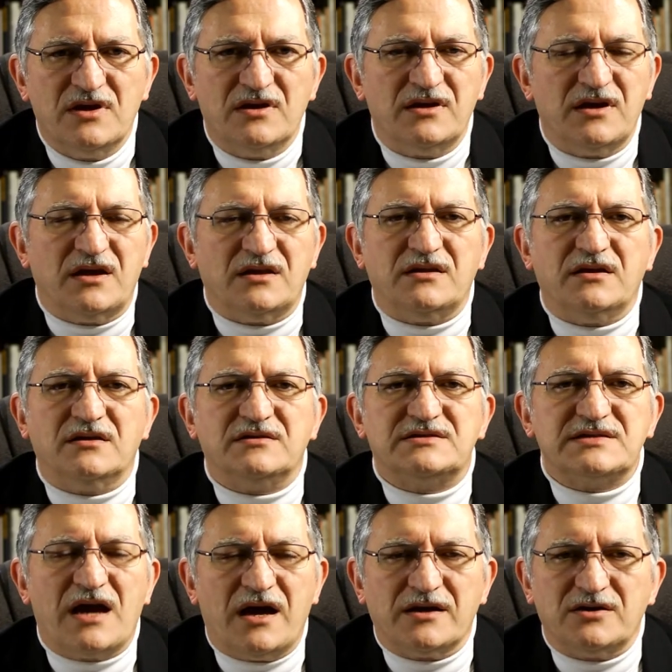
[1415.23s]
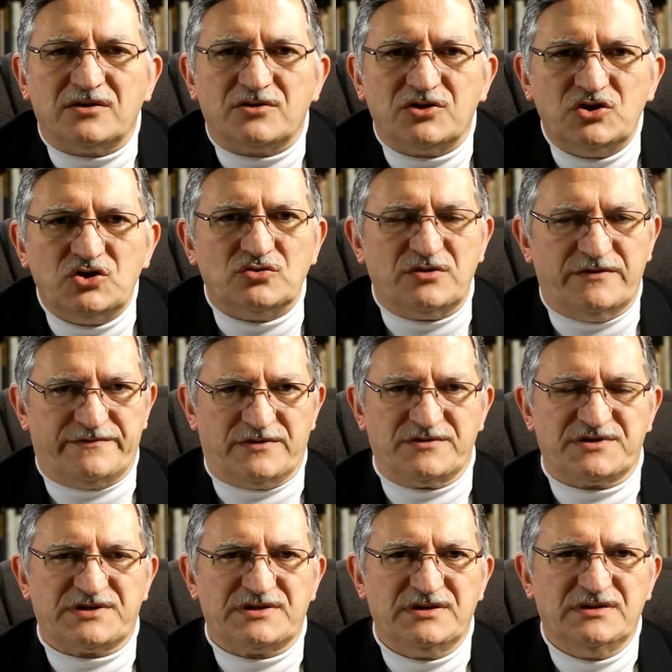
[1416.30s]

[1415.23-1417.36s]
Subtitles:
in the entire universe.